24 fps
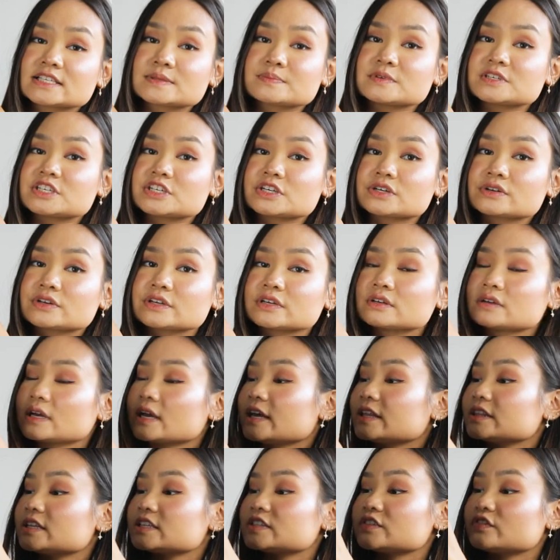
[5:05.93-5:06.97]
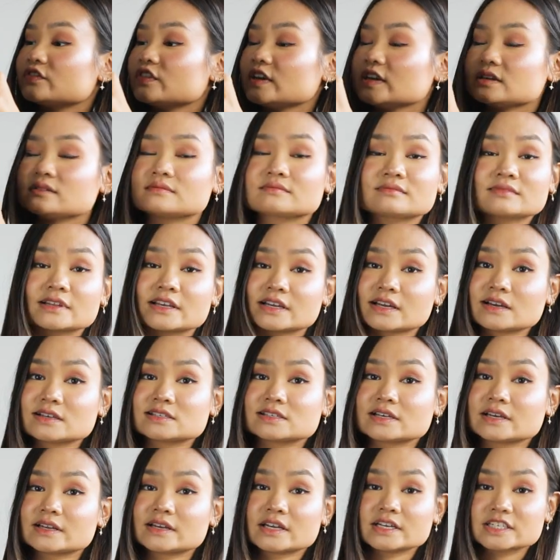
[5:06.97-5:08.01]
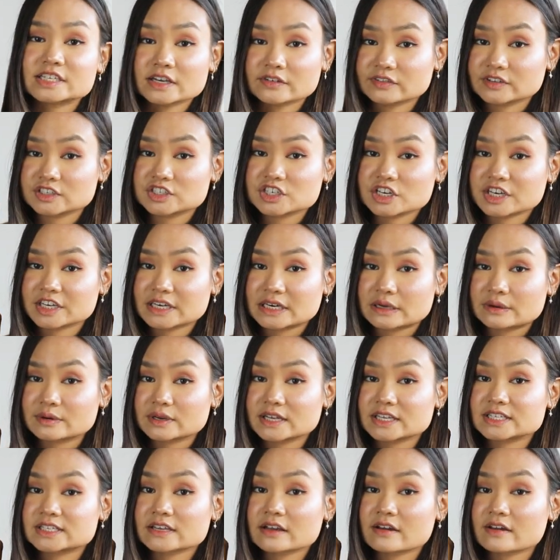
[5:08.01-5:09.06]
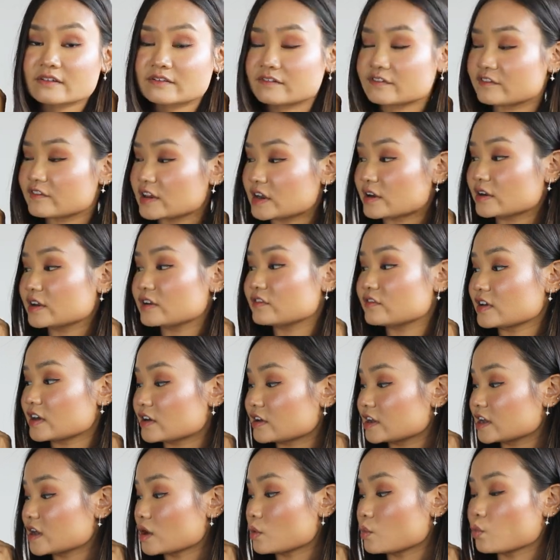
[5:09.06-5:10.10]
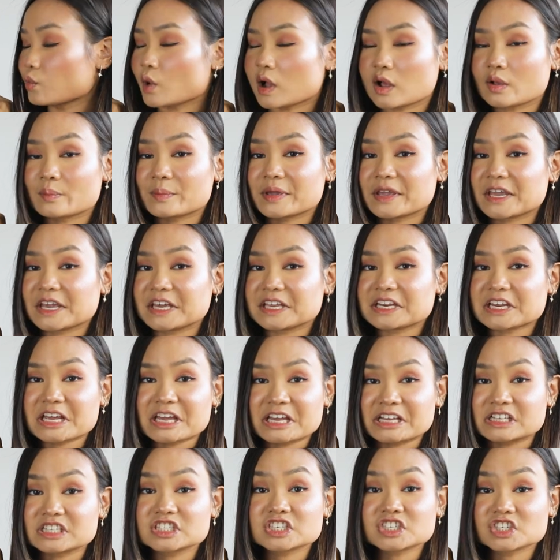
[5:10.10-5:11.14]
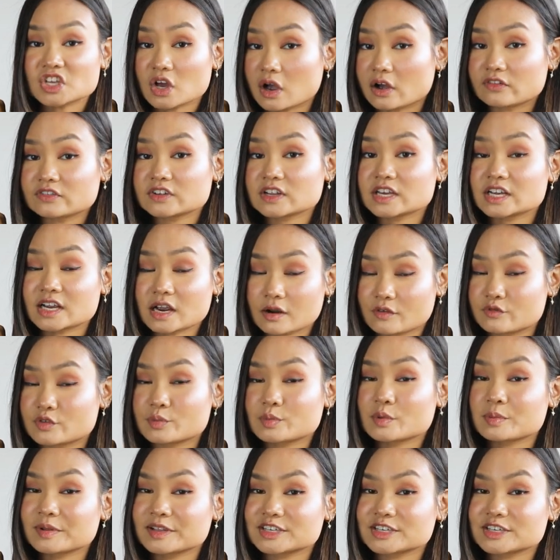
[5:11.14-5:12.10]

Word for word: this material and this fit, like I said, definitely check it out. It's a very, very well made and soft and comfortable